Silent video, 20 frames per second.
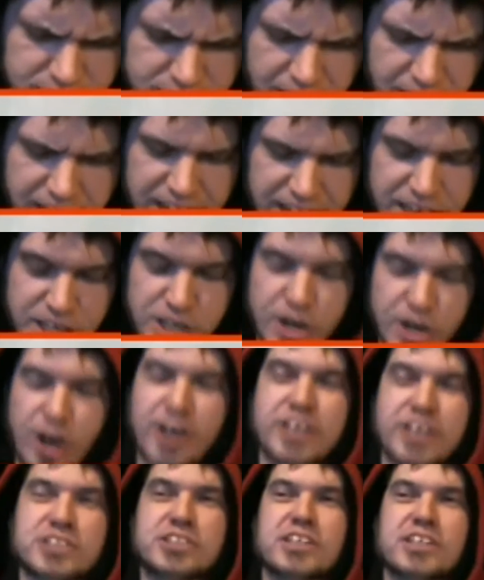A
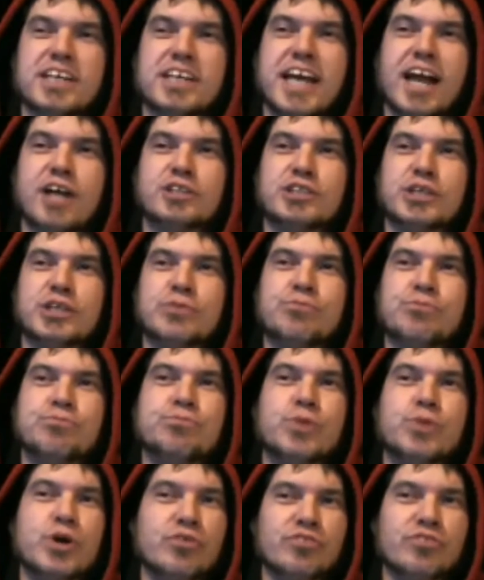Guardians of the Galaxy
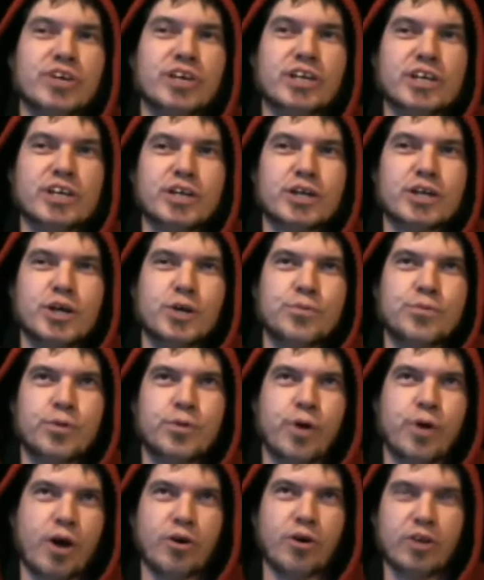movie
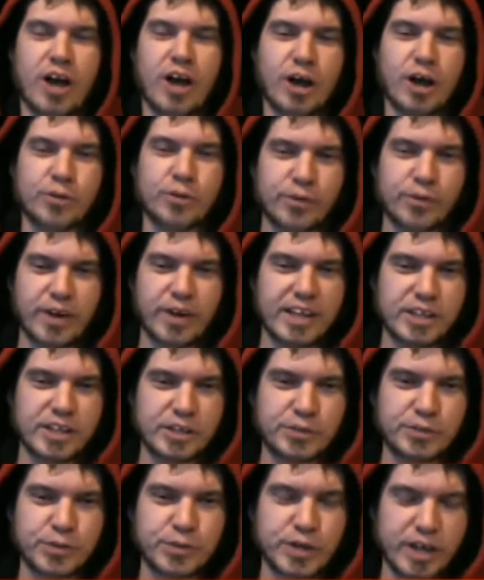
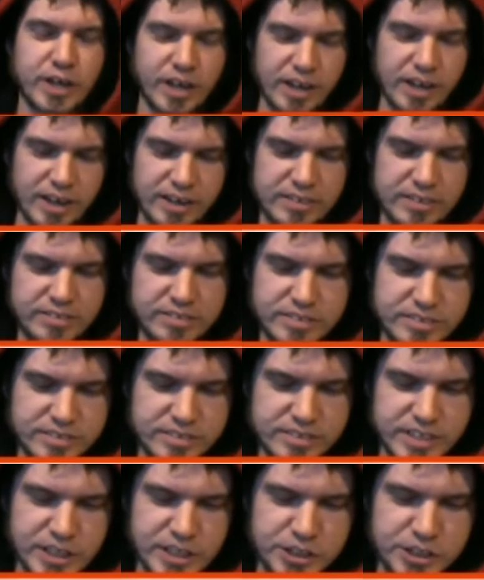prelude
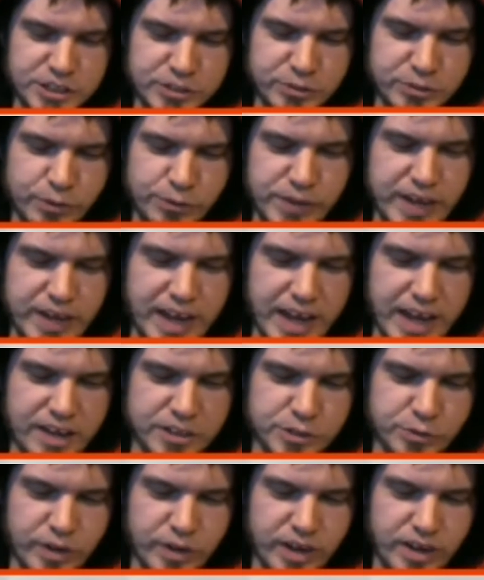issue will be out,
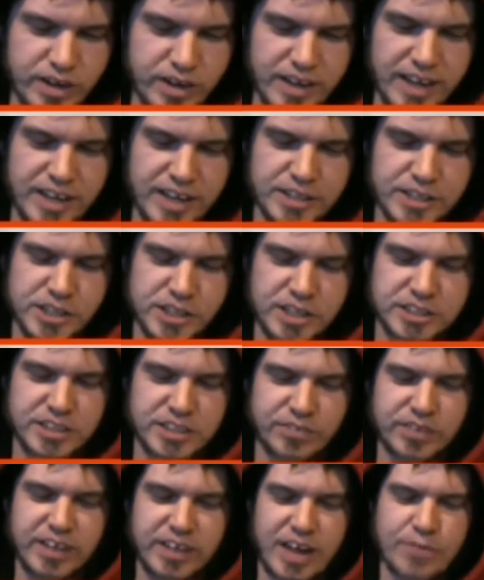as well as
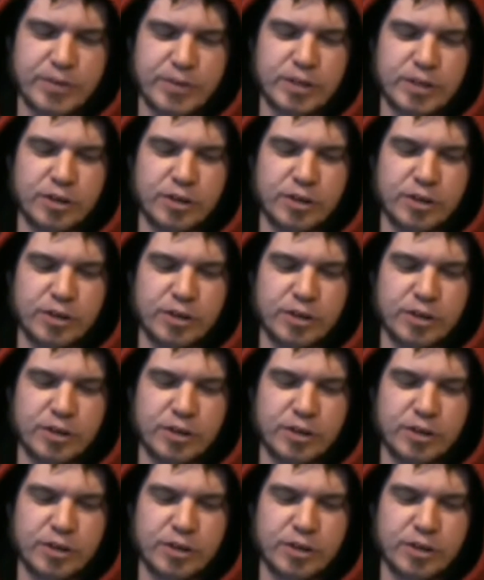something I've been